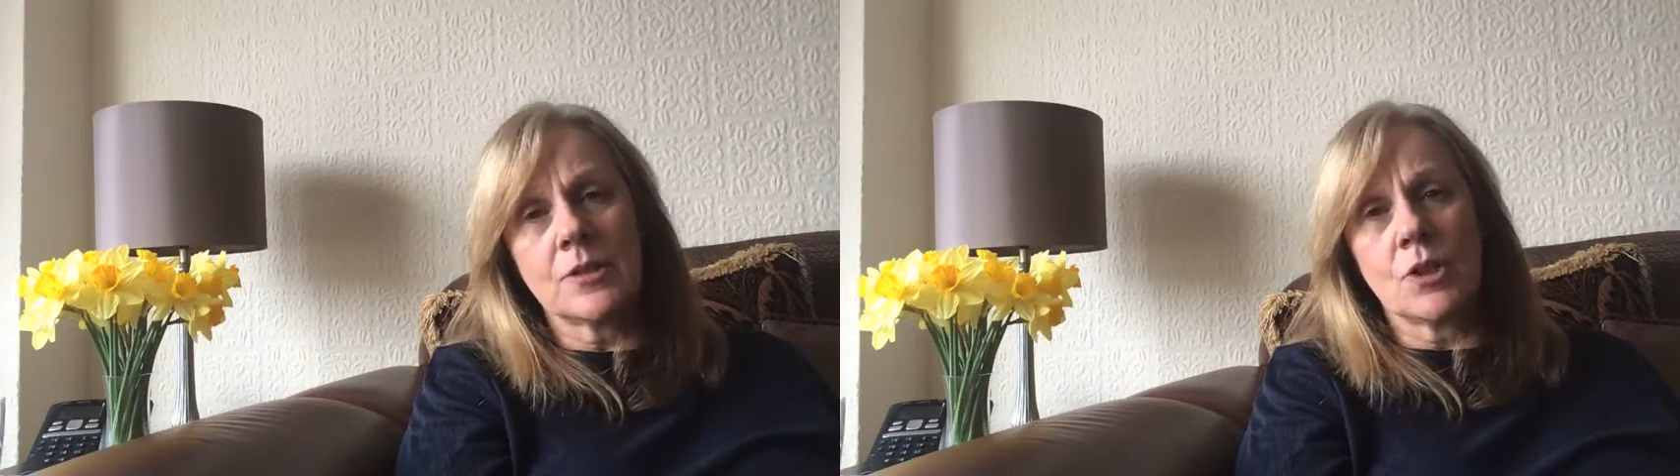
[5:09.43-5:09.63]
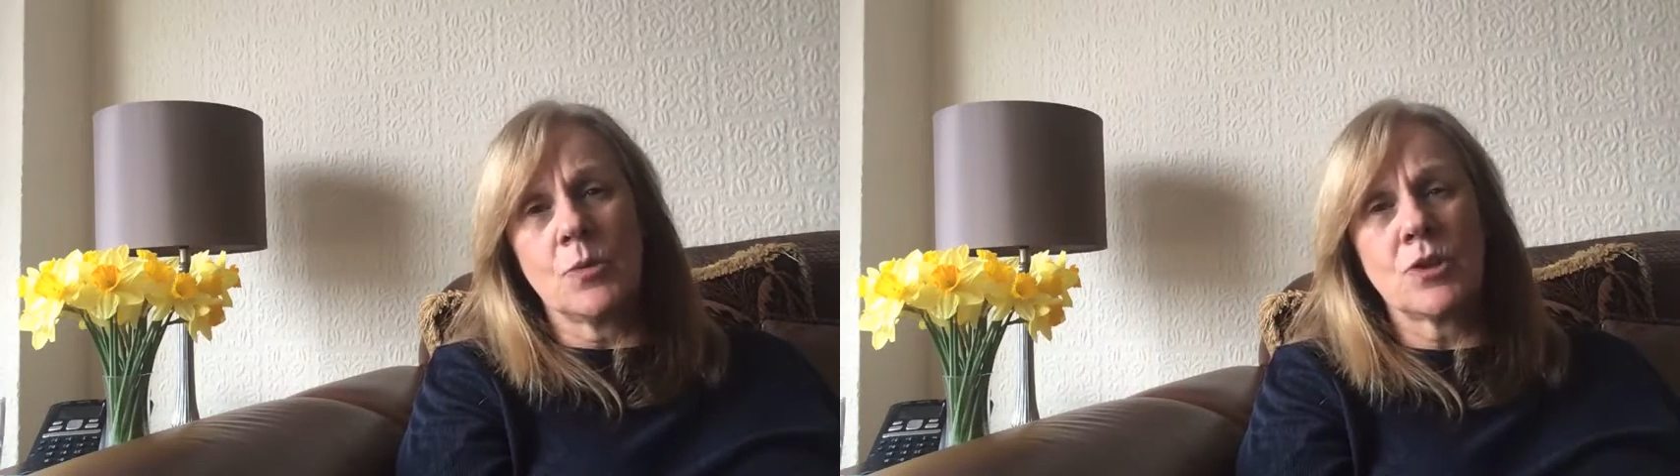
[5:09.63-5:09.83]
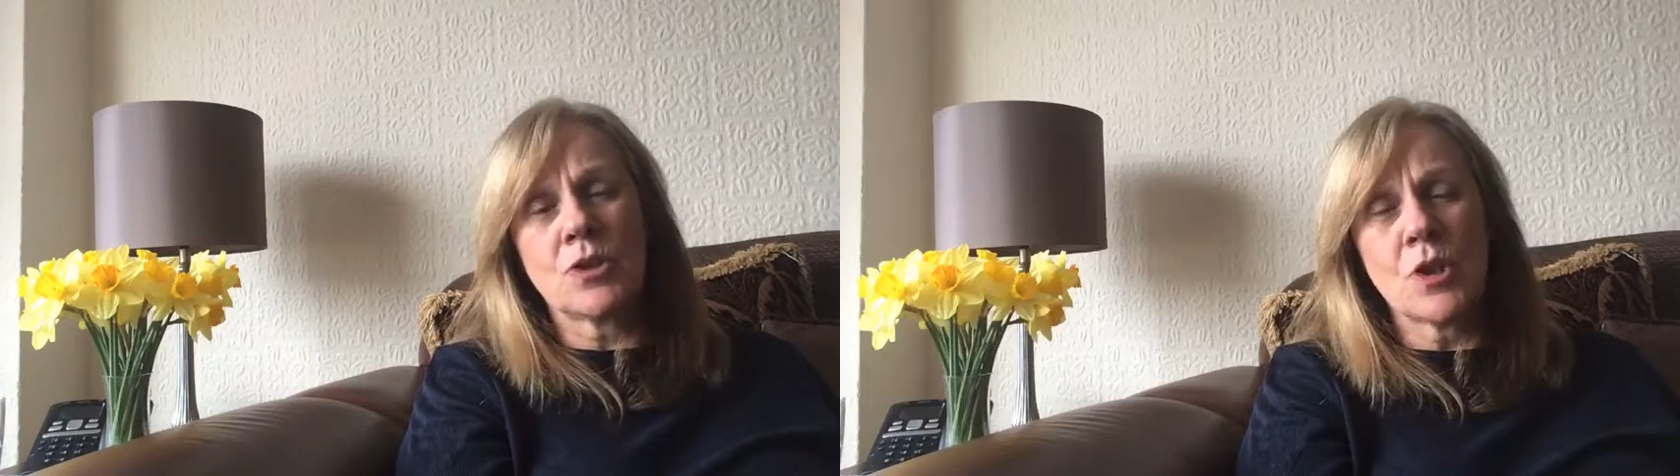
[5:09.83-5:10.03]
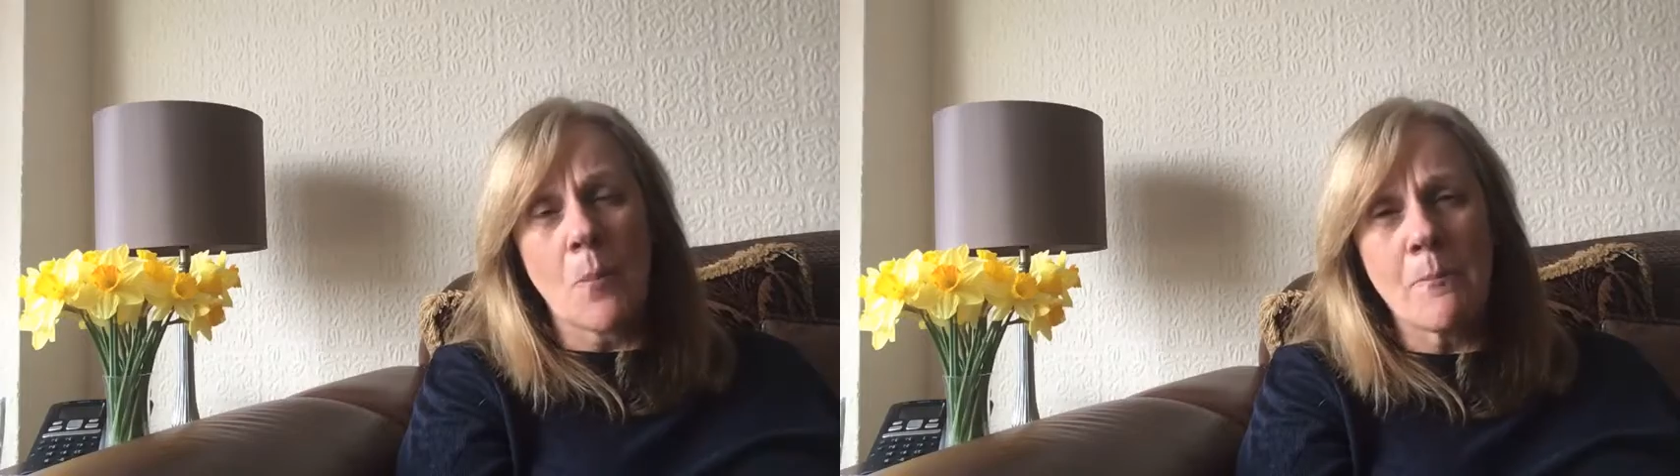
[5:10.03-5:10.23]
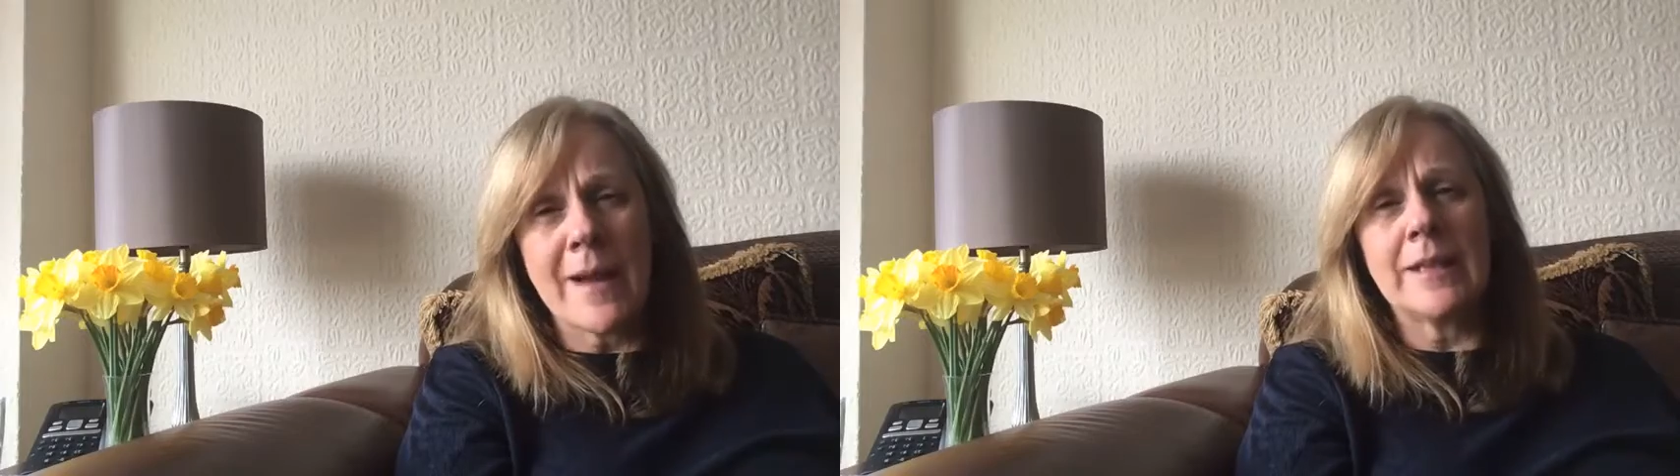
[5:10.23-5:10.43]
to and just
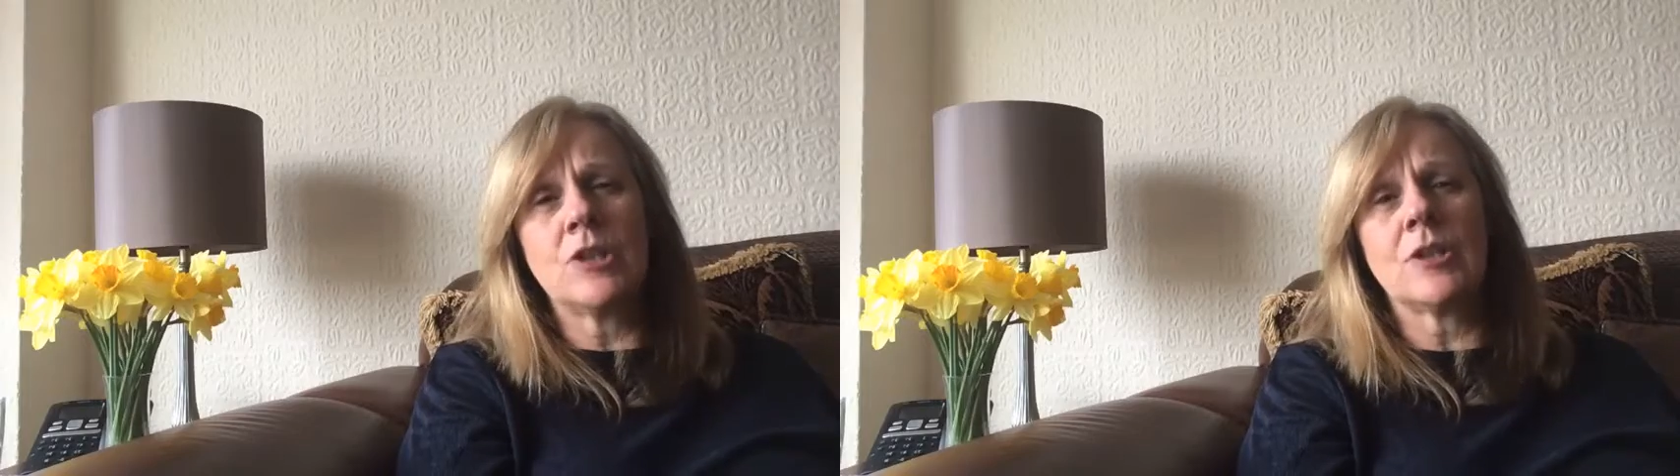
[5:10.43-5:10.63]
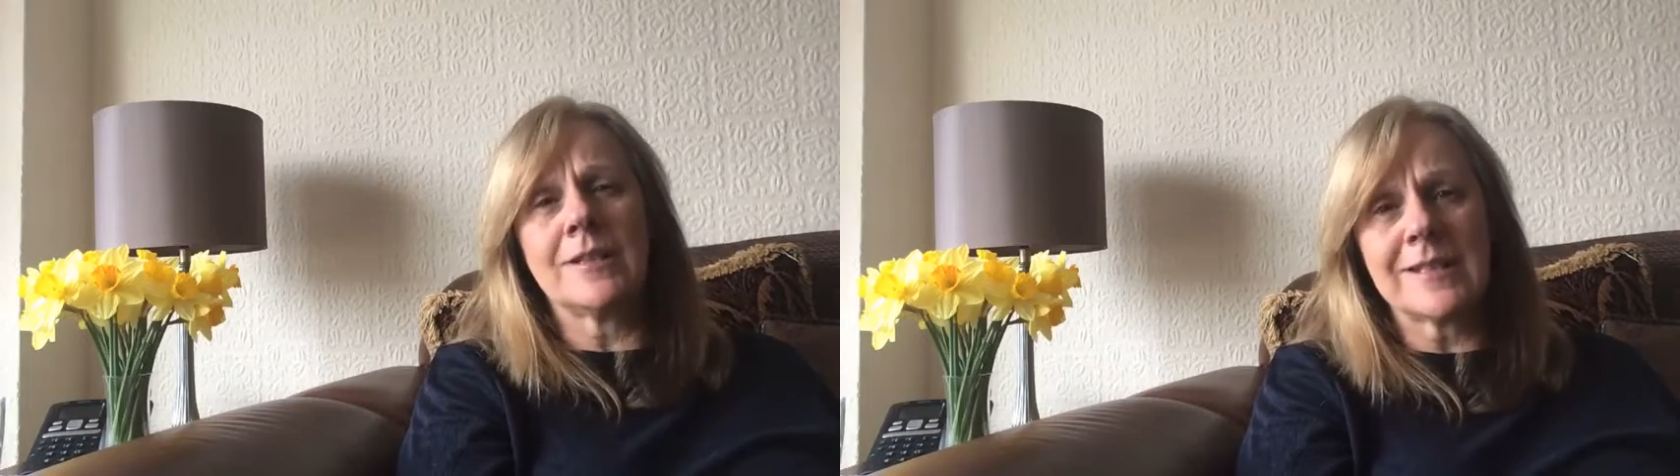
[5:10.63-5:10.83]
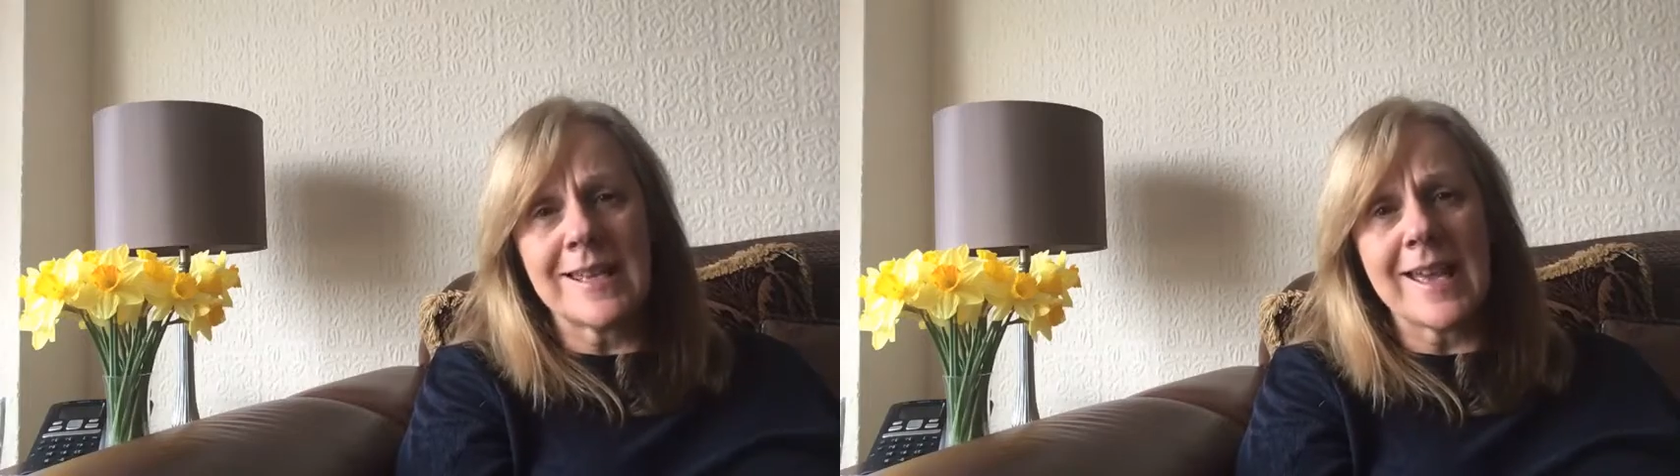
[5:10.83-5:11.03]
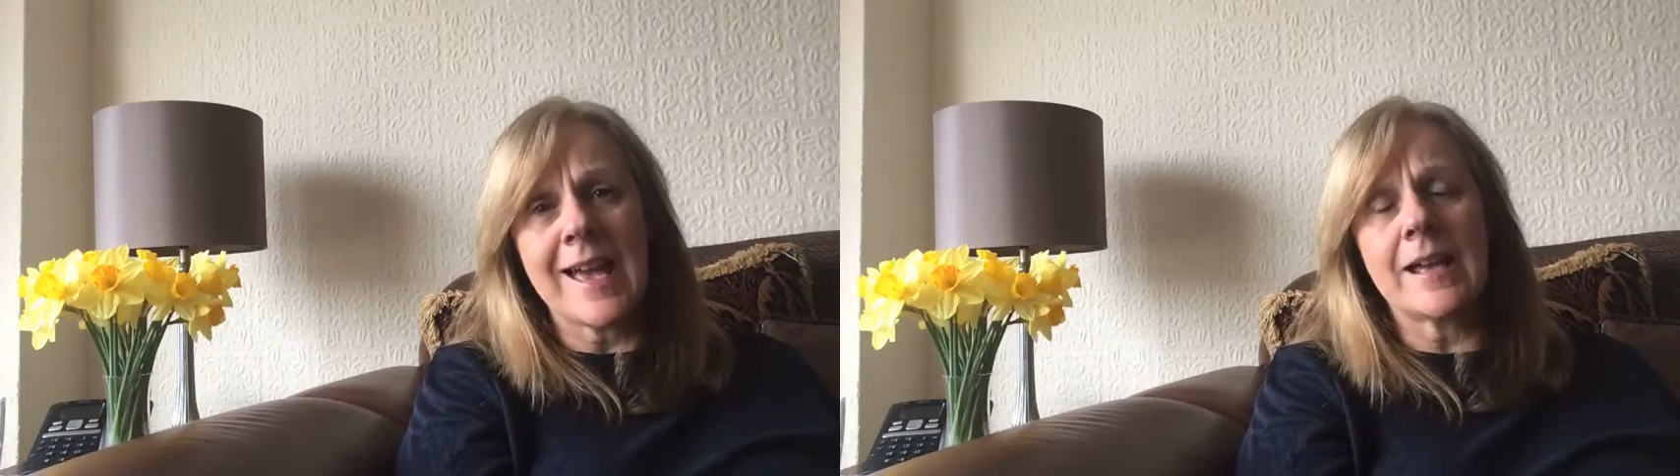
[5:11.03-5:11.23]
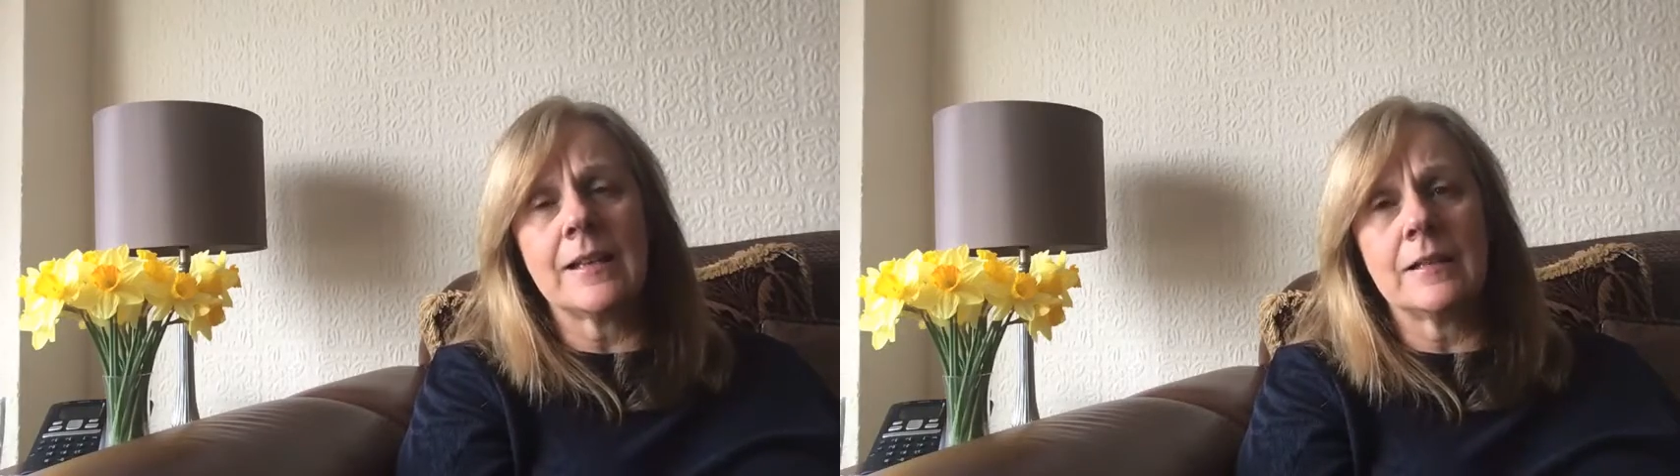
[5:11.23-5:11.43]
not managing to get